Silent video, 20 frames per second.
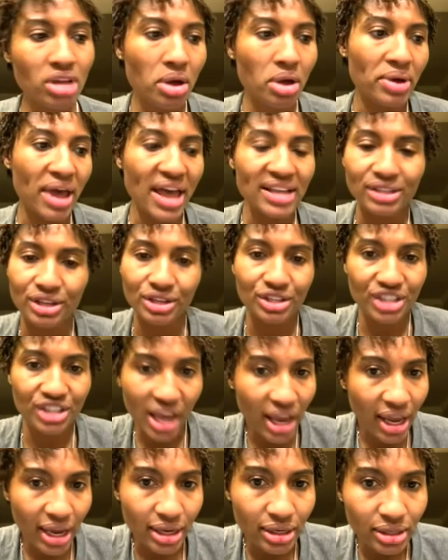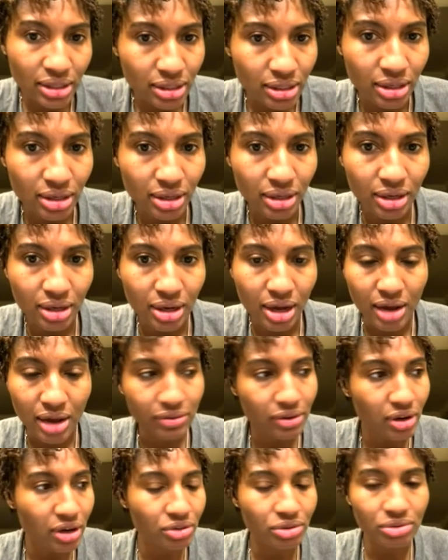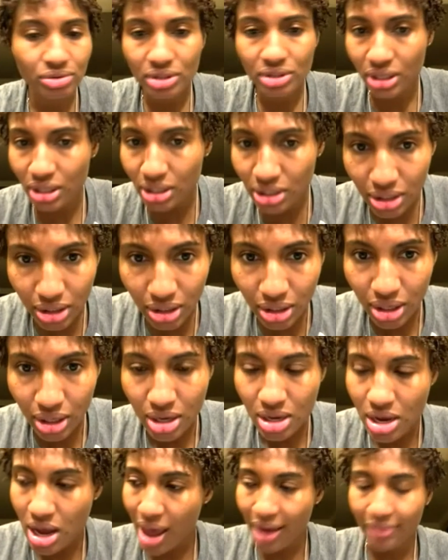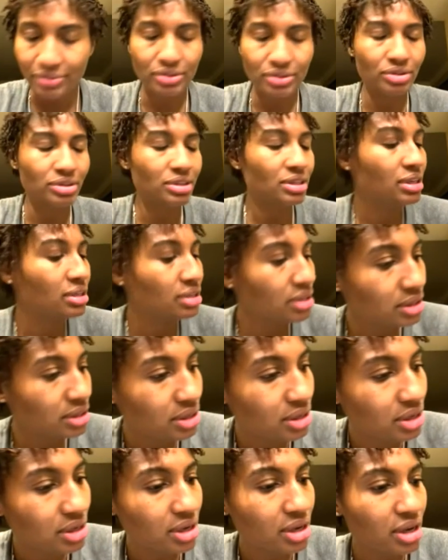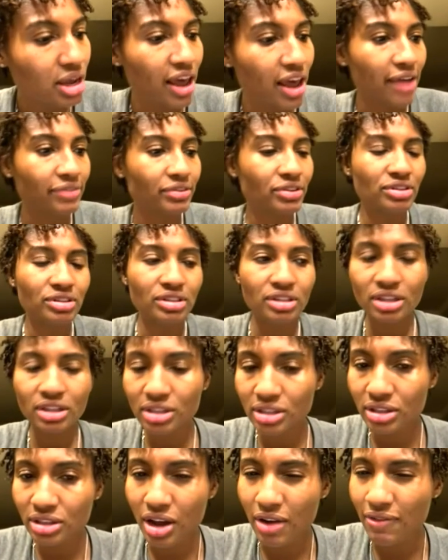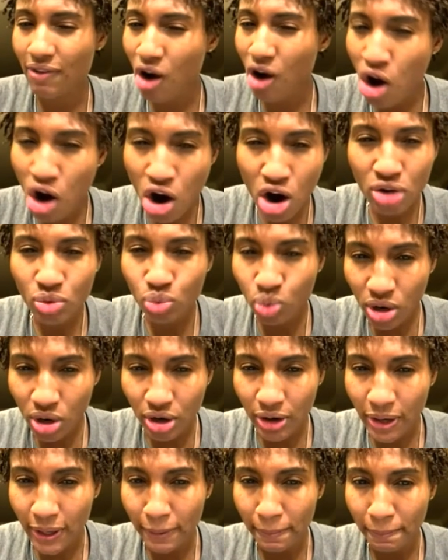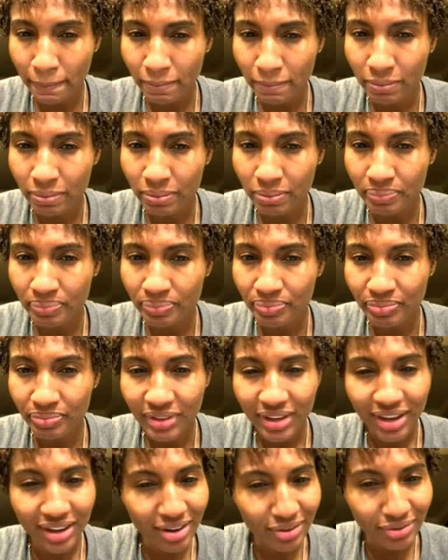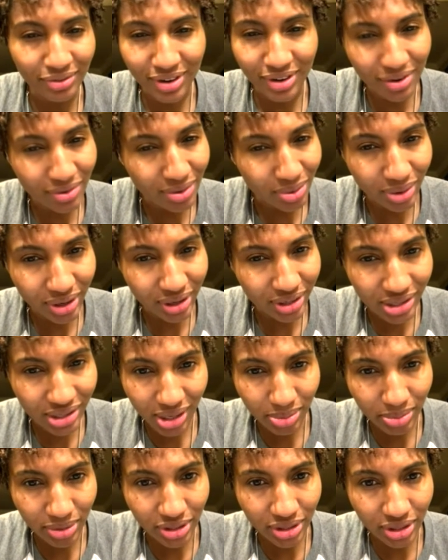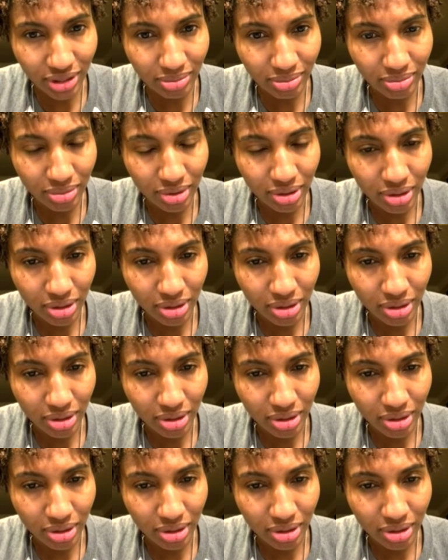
No, it hasn't changed. I've gone through season after season after season of hard work, and I've never won a championship.